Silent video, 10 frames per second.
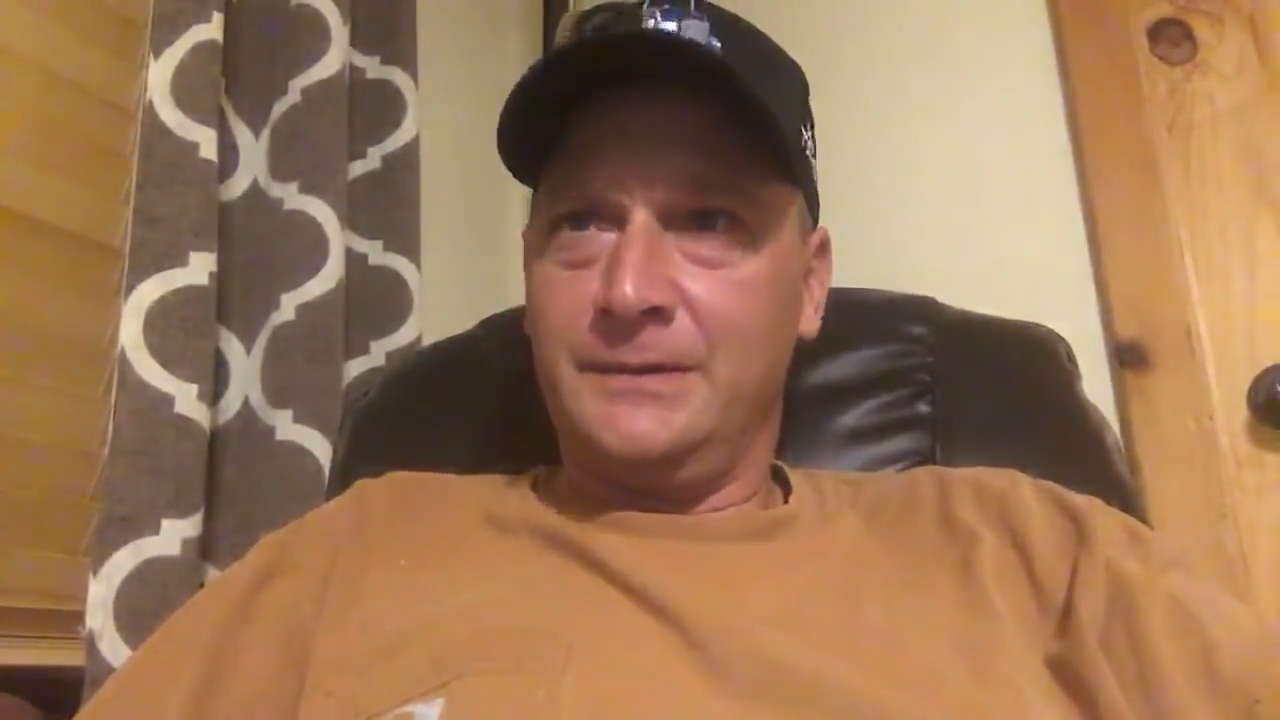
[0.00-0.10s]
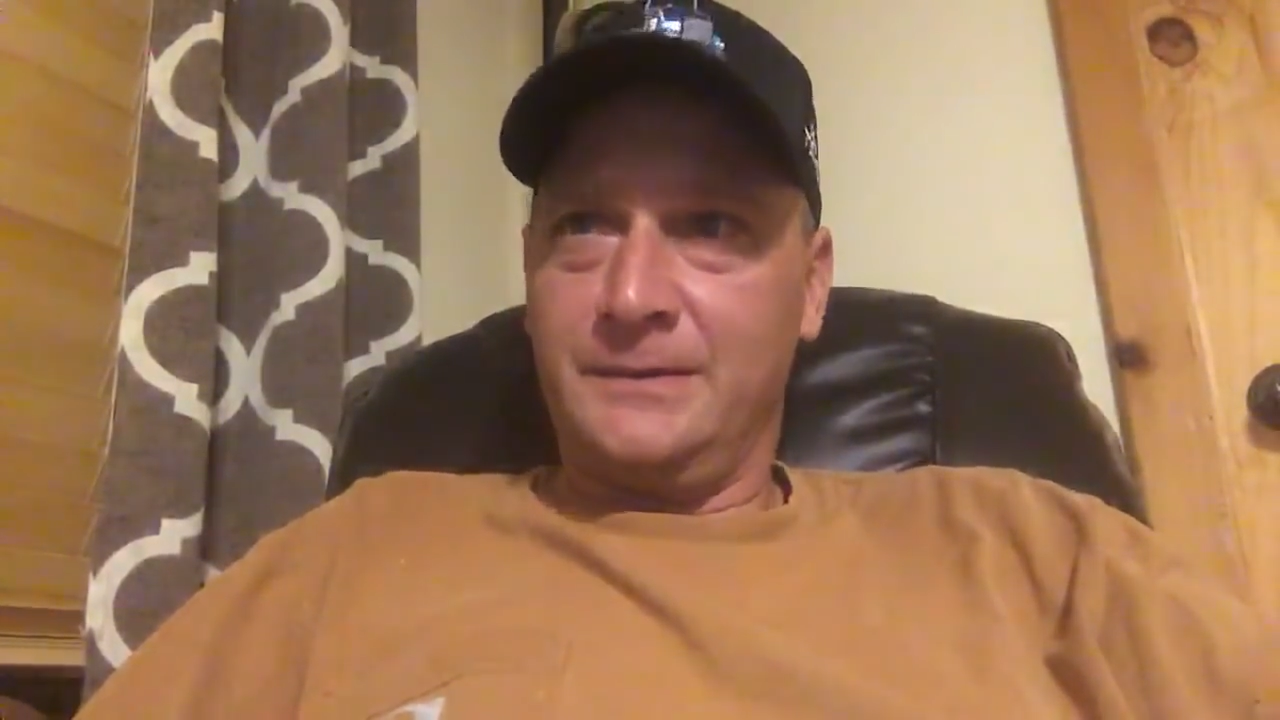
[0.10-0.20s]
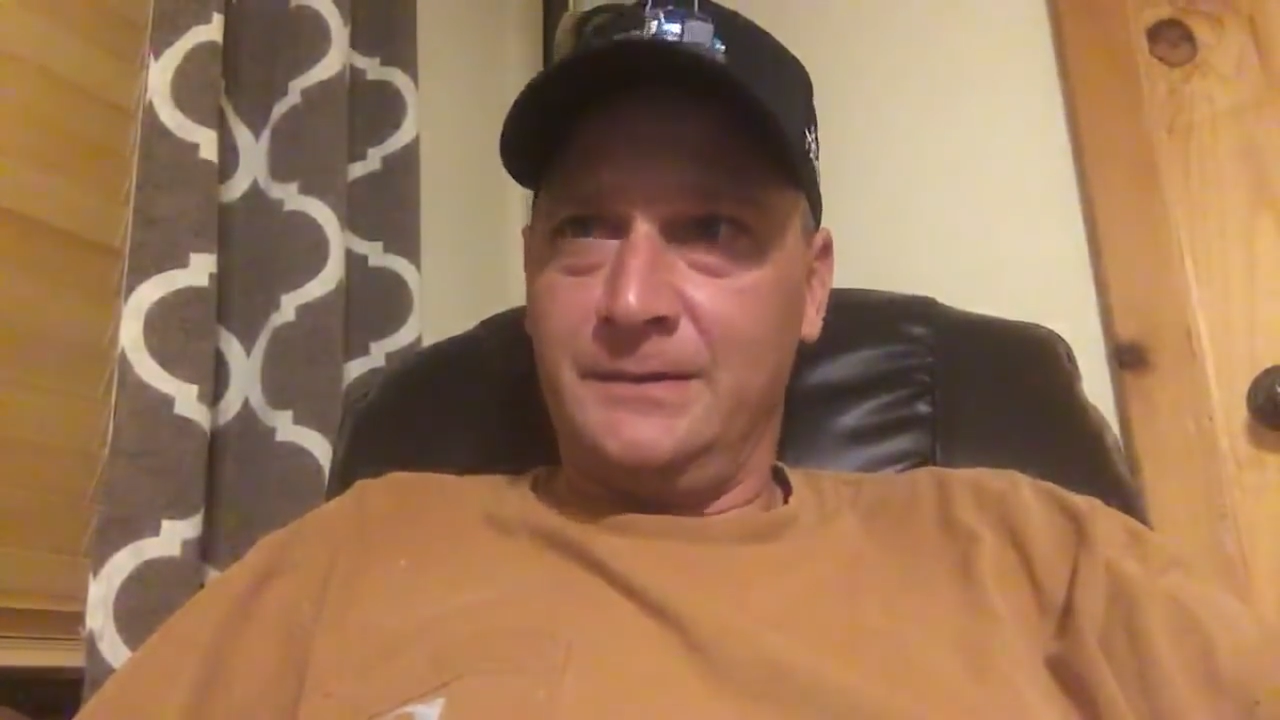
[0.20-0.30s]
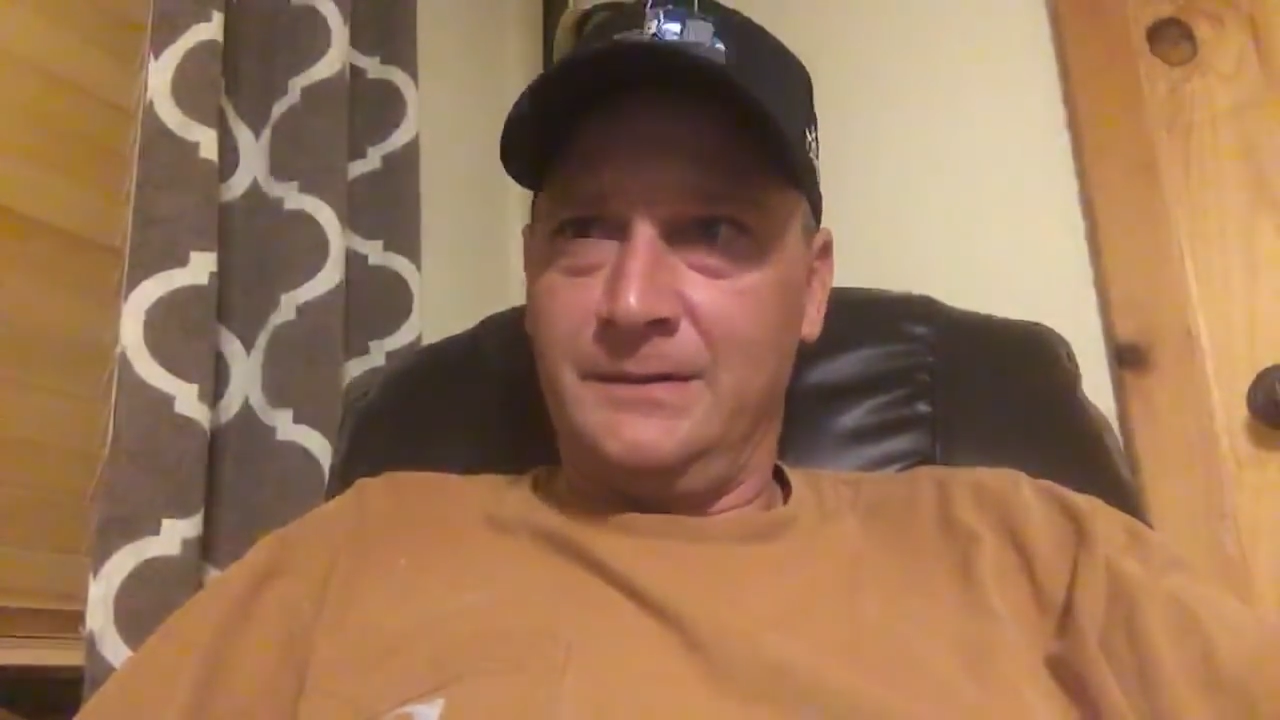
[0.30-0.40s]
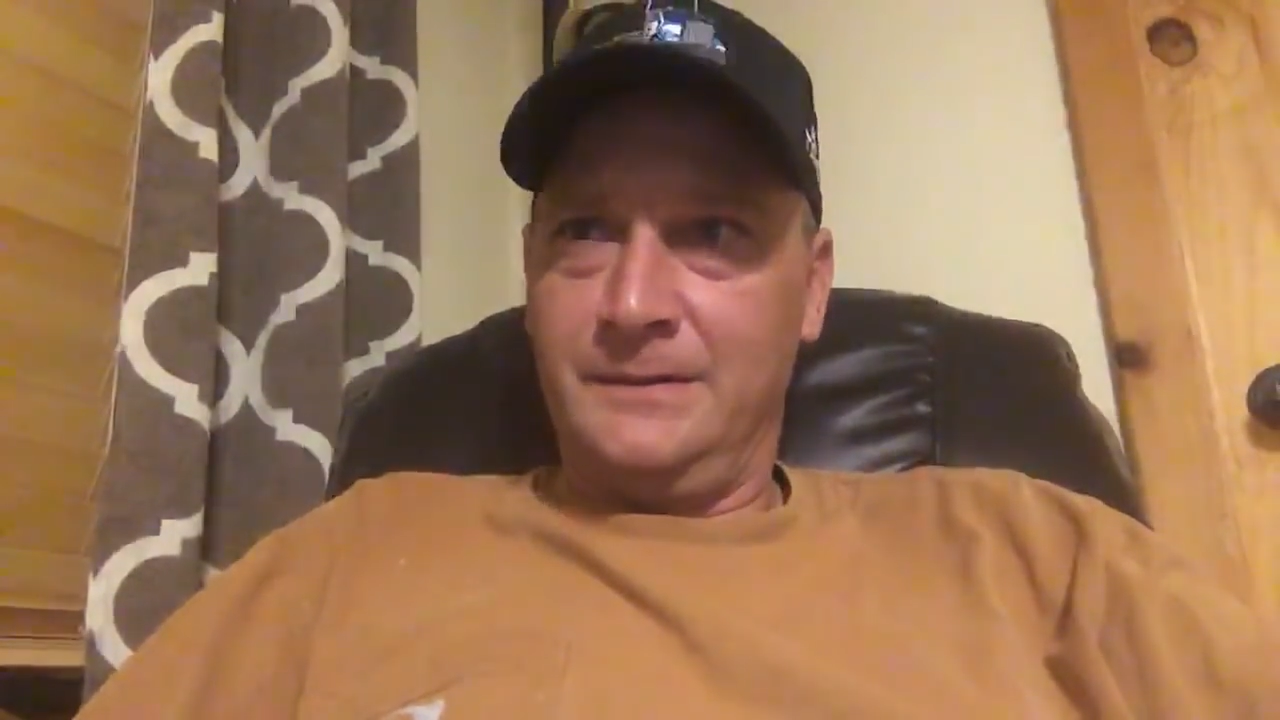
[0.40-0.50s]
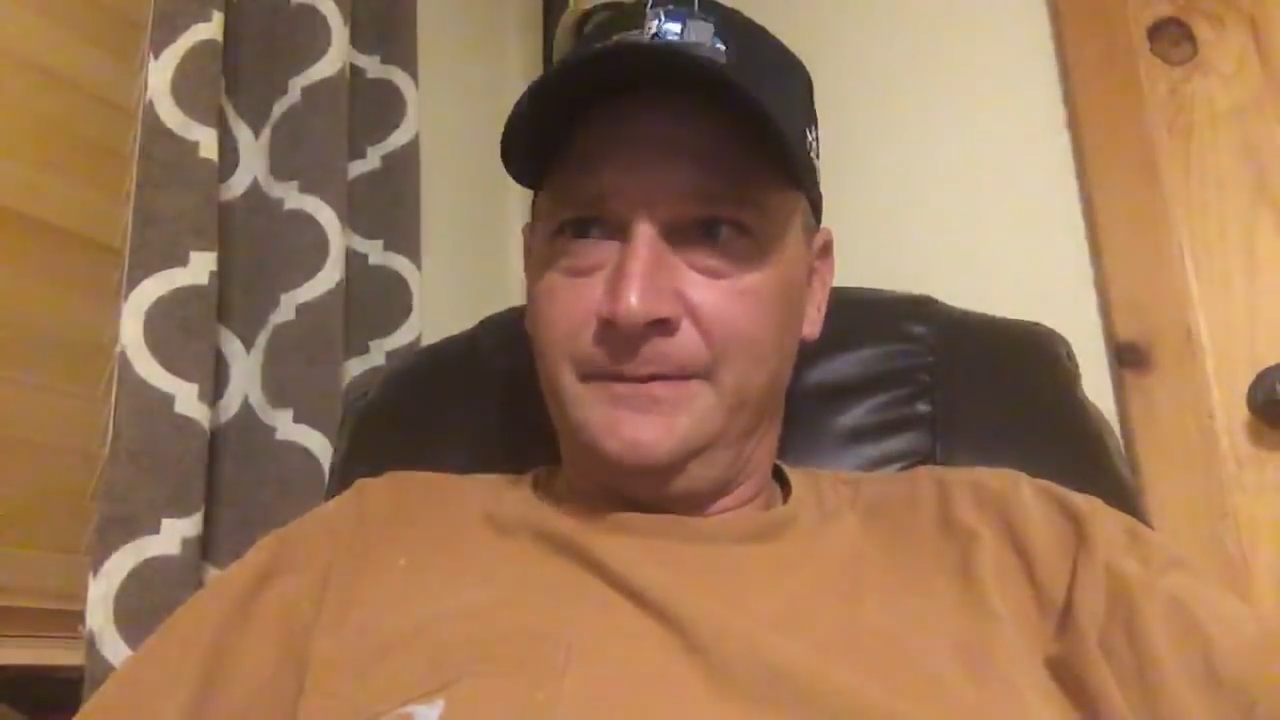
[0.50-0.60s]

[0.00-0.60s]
out there?